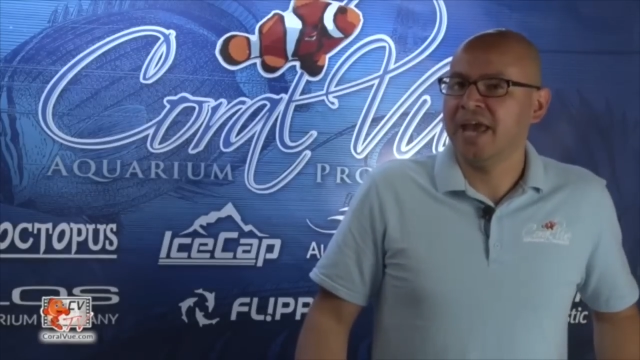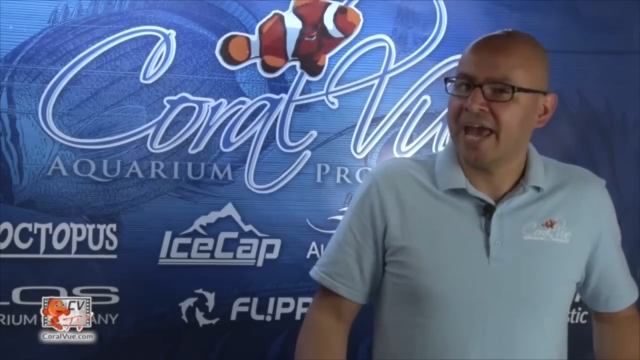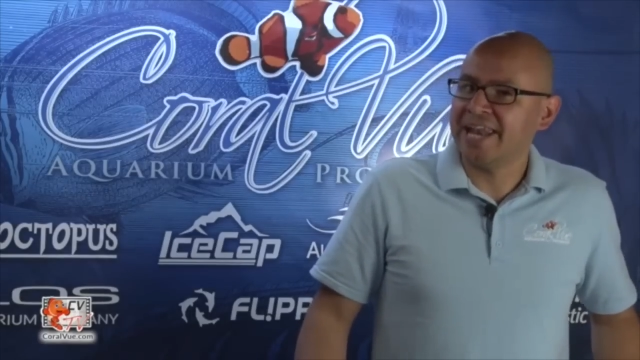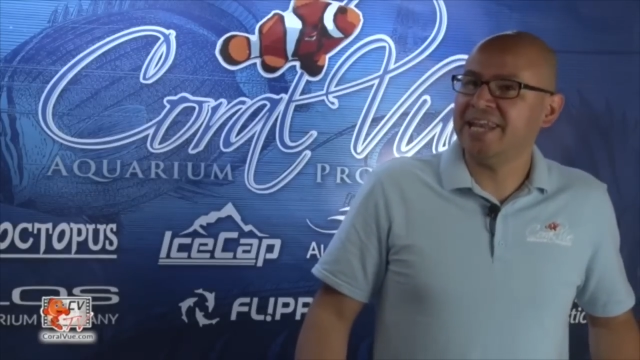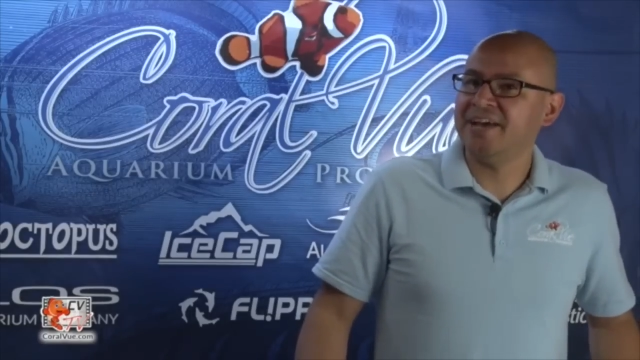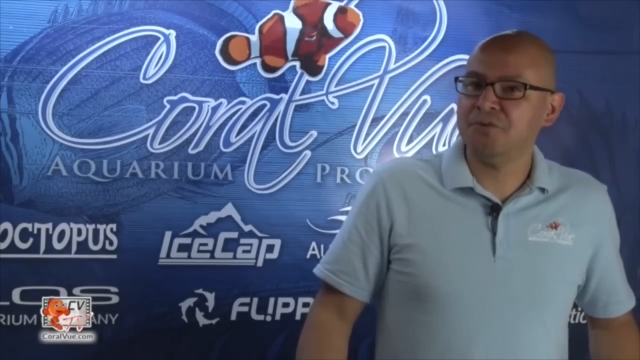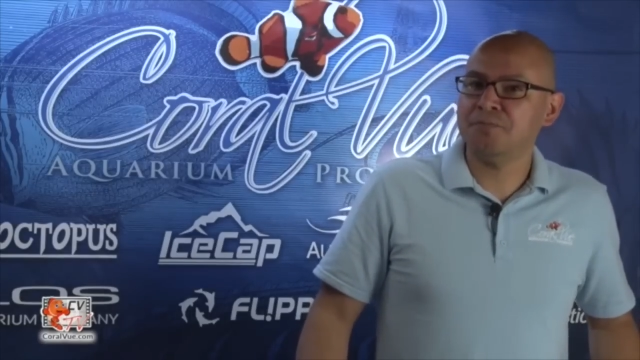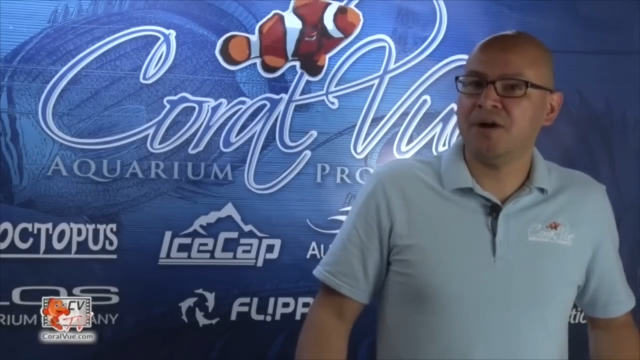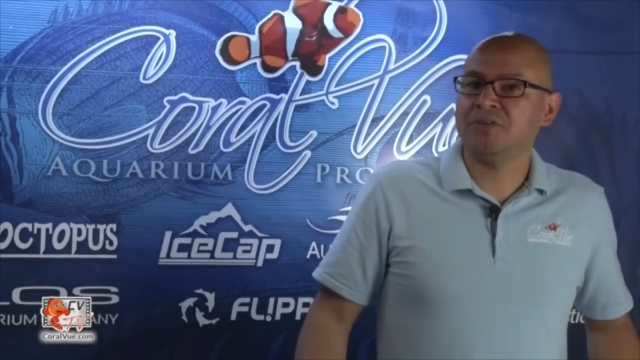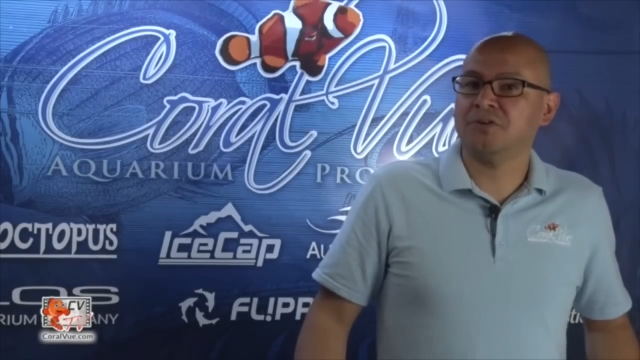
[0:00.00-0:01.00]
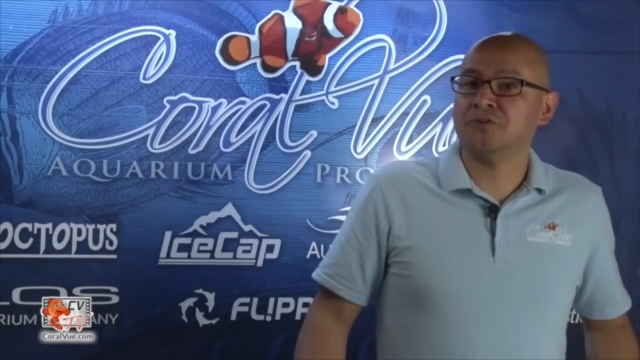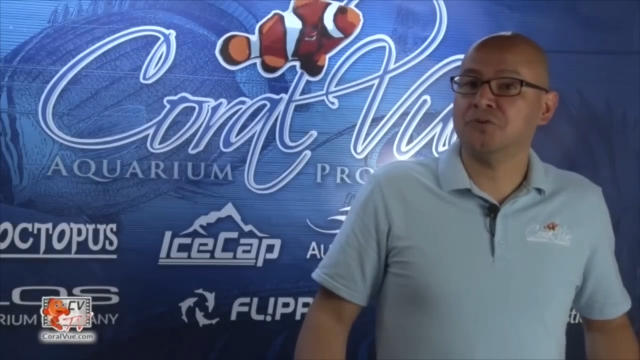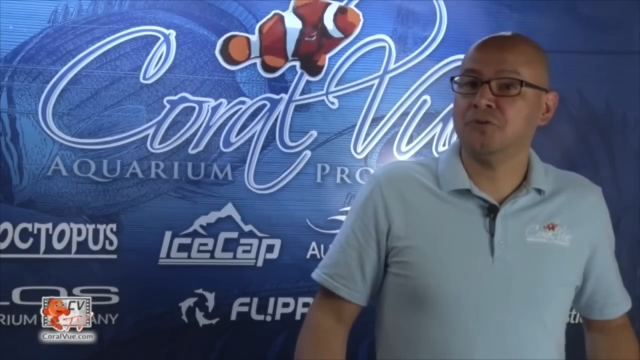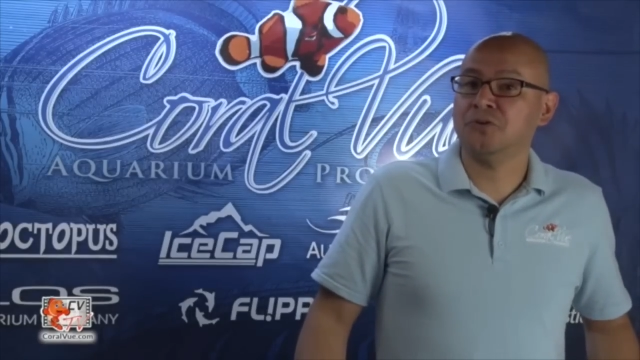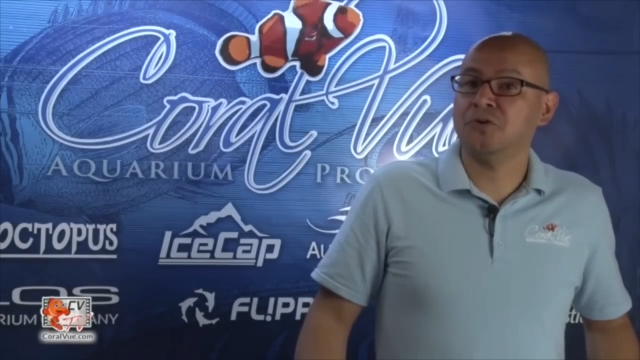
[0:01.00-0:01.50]
and never mount the
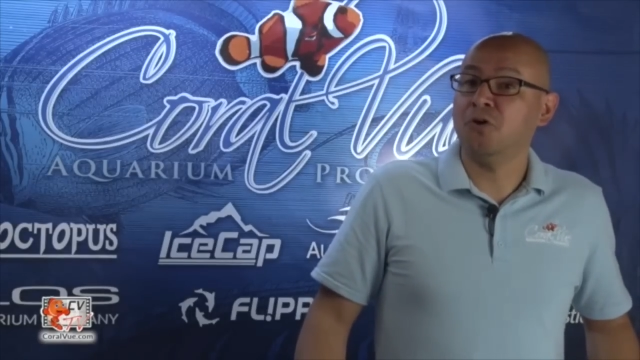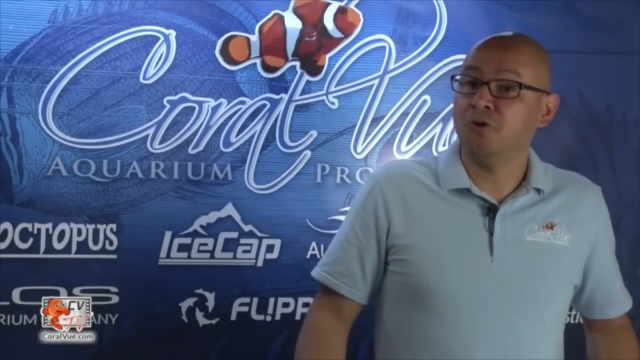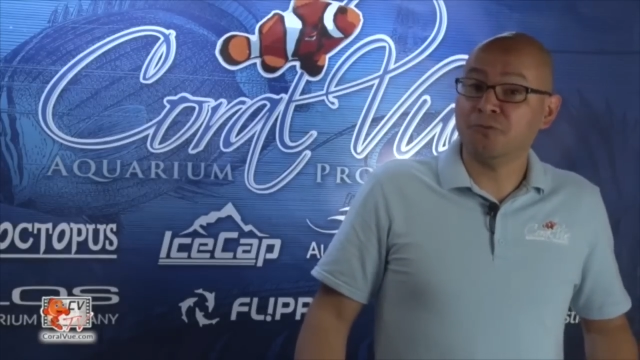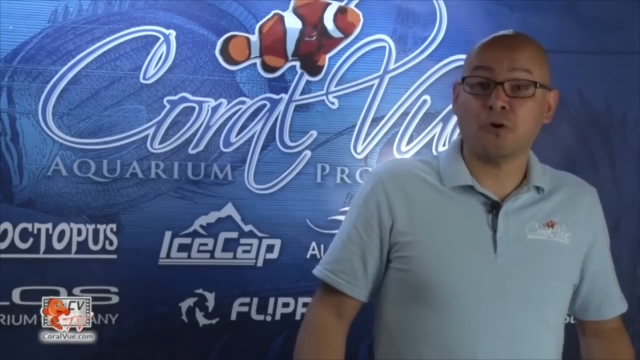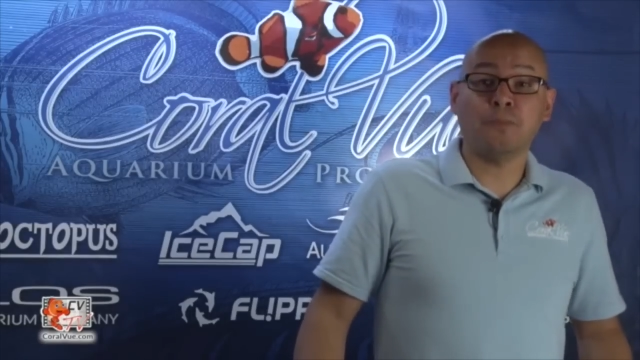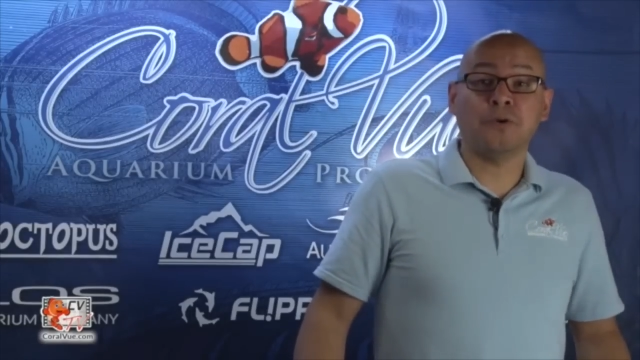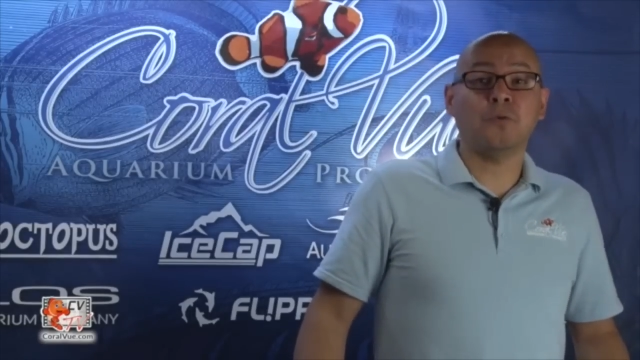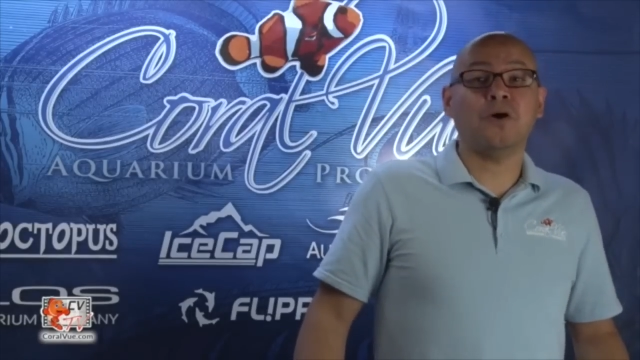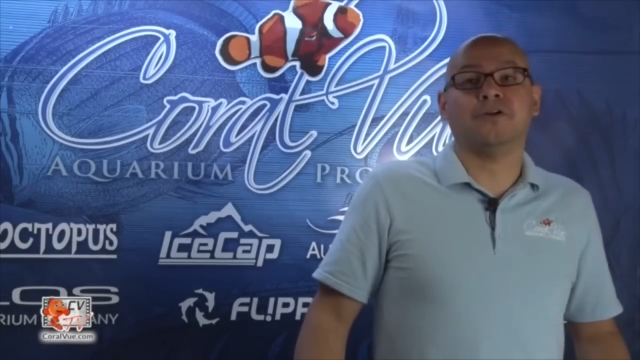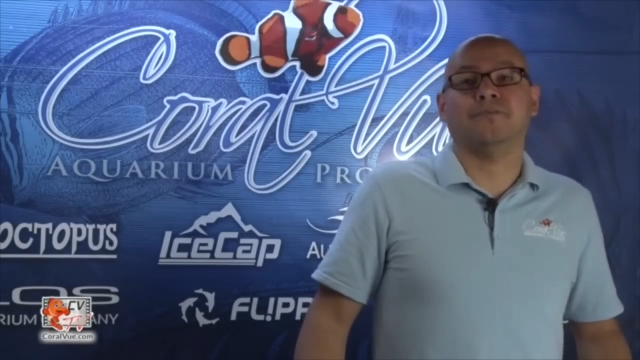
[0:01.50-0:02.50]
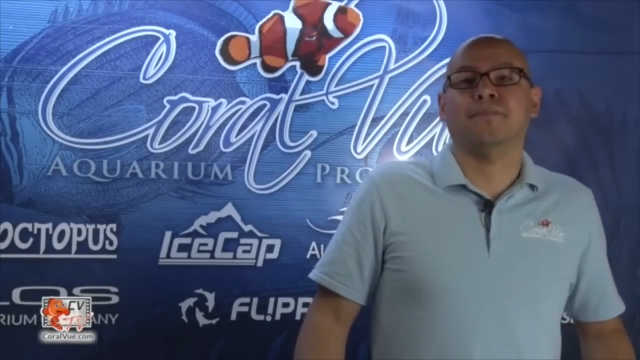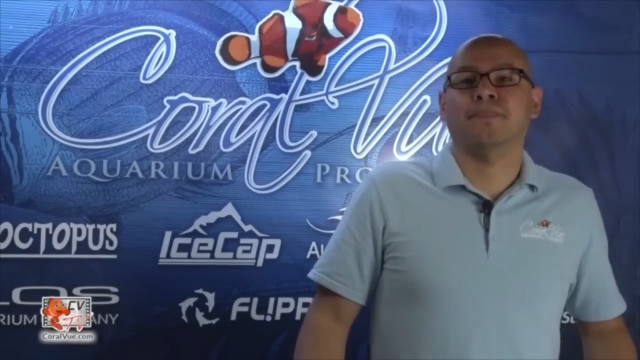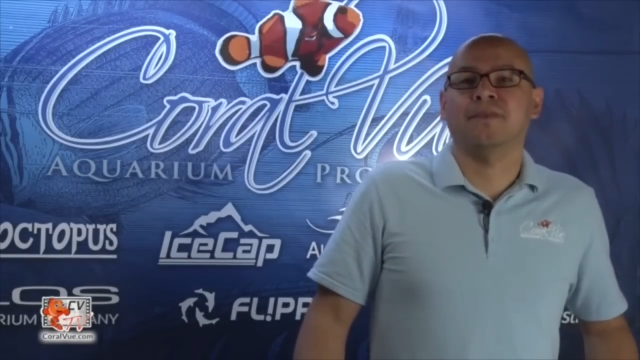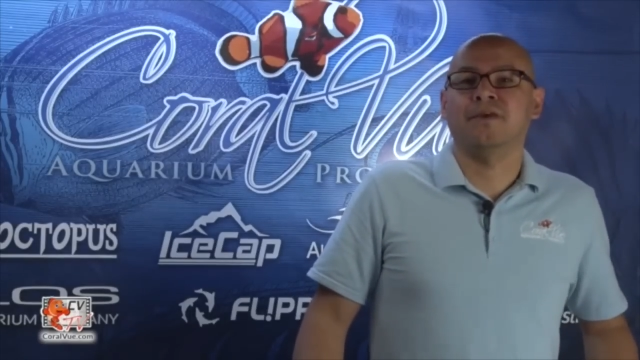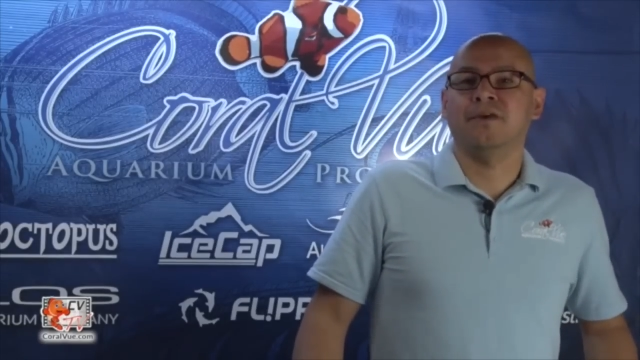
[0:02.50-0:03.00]
controller over open water.
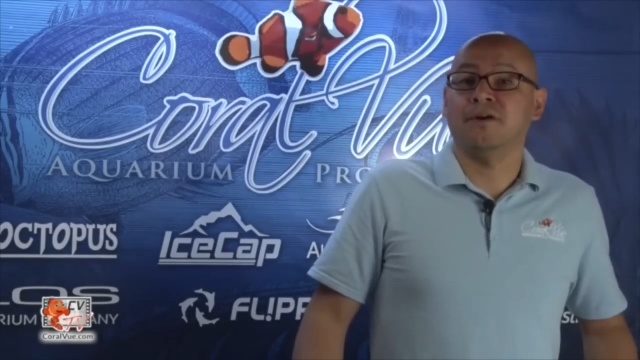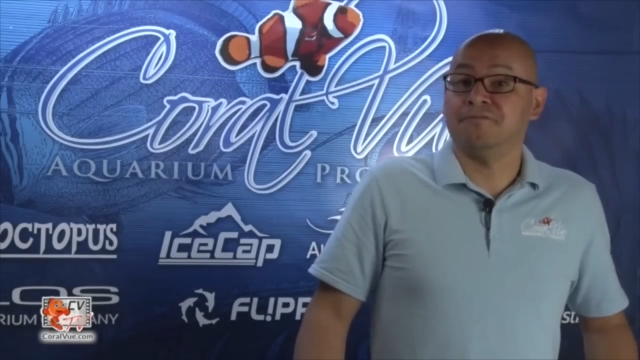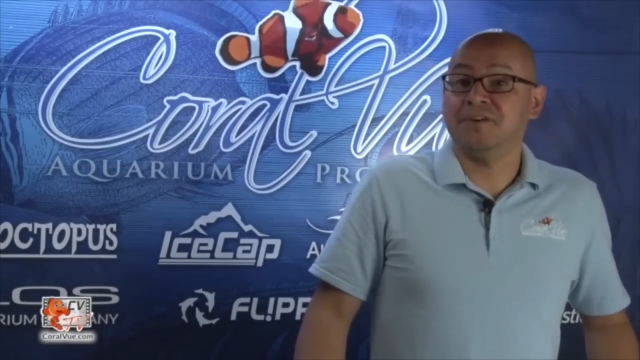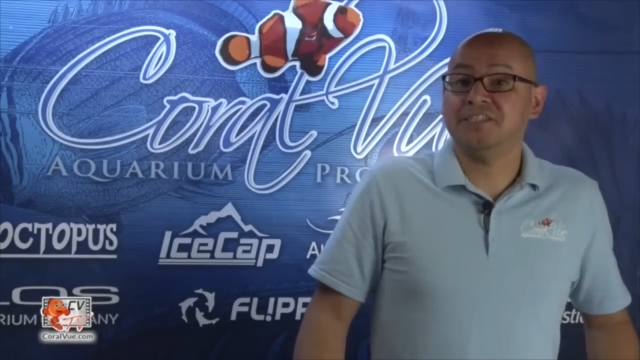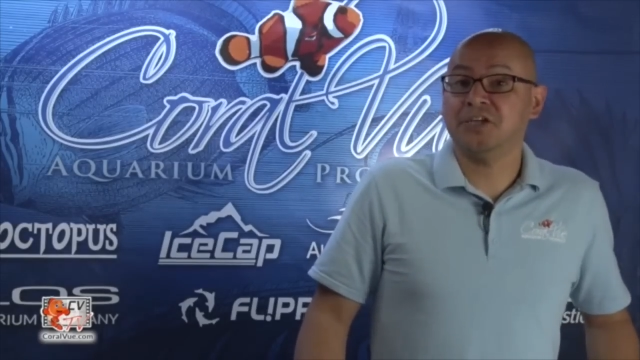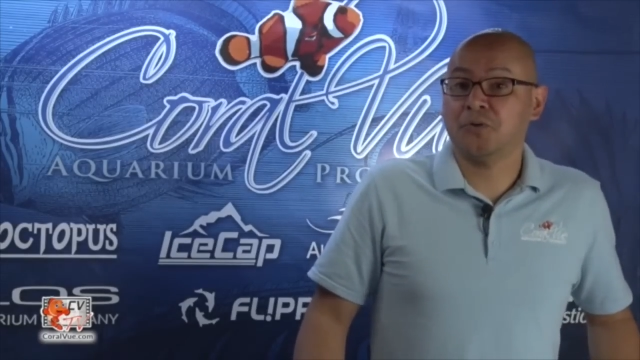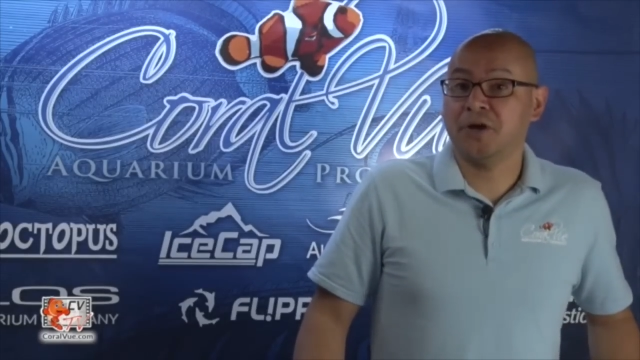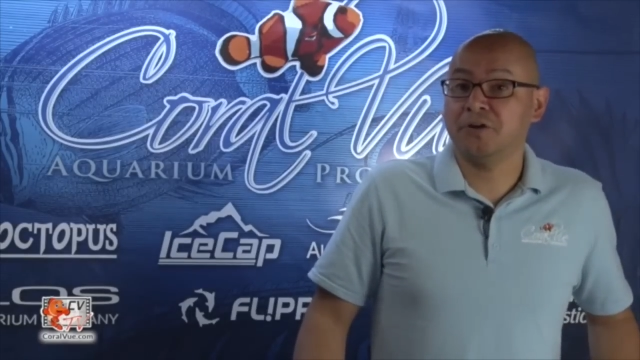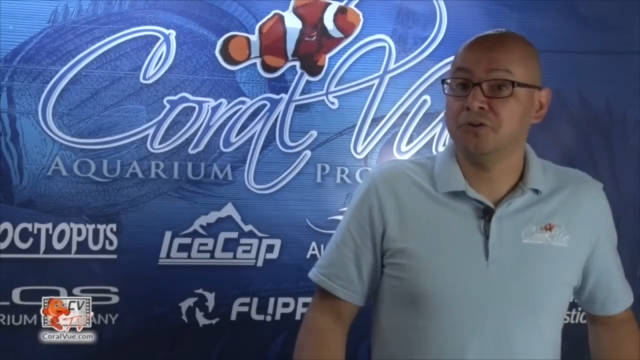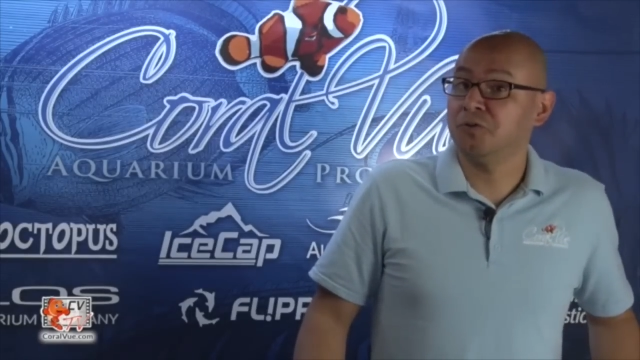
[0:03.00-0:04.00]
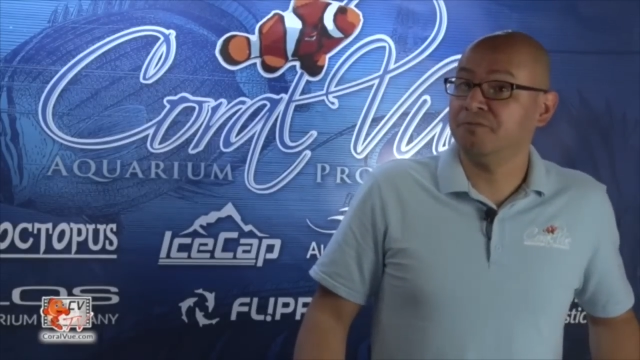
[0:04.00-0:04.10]
Affix the cradle to a